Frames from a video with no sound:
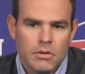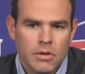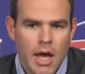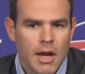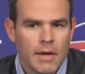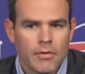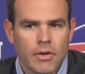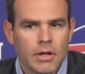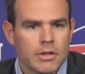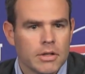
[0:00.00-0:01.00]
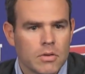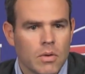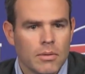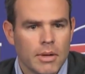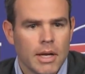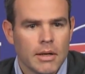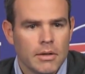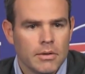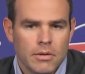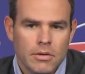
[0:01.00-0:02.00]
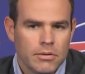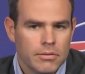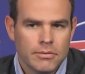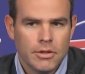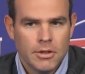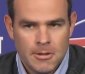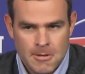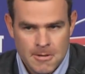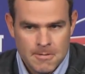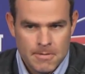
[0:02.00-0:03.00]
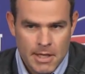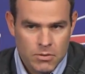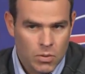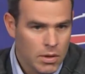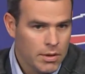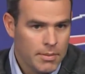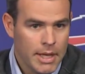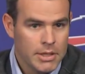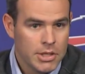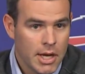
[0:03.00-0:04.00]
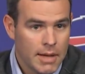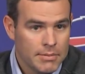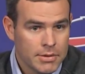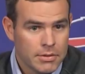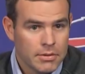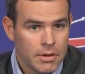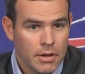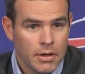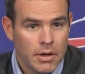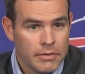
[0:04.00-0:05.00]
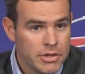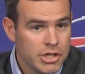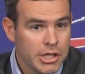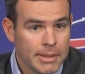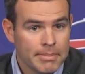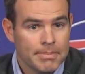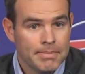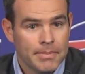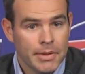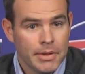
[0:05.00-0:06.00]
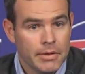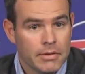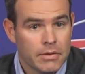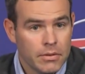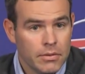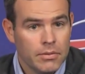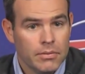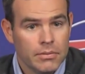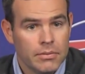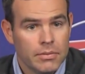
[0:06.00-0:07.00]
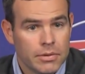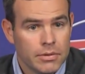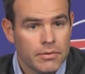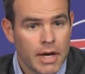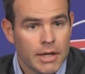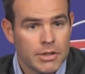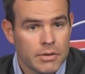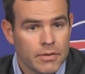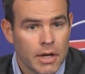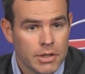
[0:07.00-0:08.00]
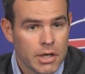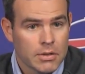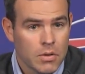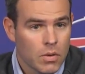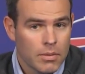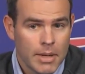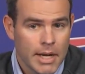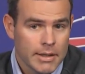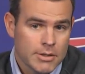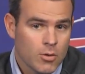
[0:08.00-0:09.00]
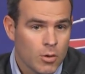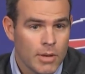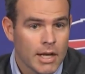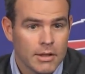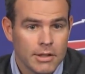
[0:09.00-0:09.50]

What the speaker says: You got to have a franchise quarterback. You, that's one of the main jobs of a GM is to to find a franchise quarterback. It's a quarterback